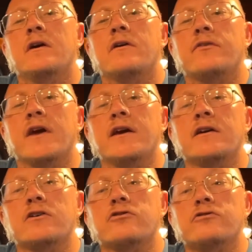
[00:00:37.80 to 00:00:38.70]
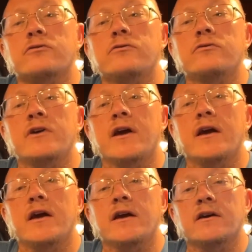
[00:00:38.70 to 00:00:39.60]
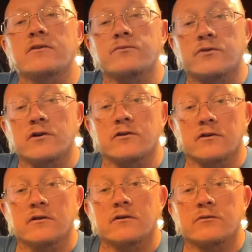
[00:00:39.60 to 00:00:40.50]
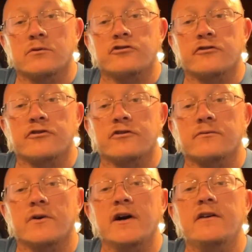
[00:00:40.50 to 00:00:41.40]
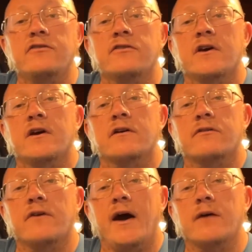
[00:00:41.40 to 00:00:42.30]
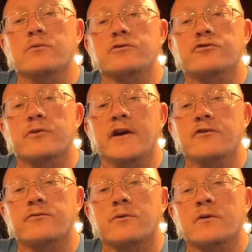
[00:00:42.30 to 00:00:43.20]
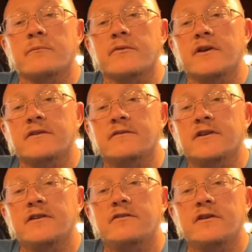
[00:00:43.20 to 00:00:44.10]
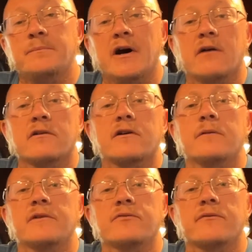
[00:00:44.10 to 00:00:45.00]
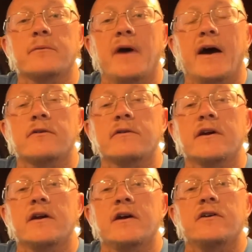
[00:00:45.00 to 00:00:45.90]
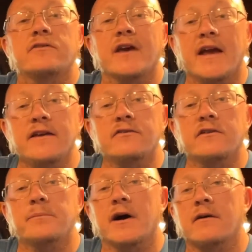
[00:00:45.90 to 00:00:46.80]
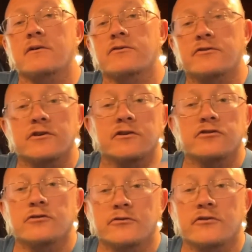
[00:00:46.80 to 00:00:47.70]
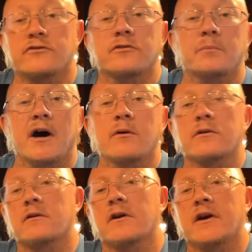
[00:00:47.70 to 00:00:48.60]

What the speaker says: They include a inverter, which is a device that will transform the DC power coming from the battery to AC power, so you can use it to power,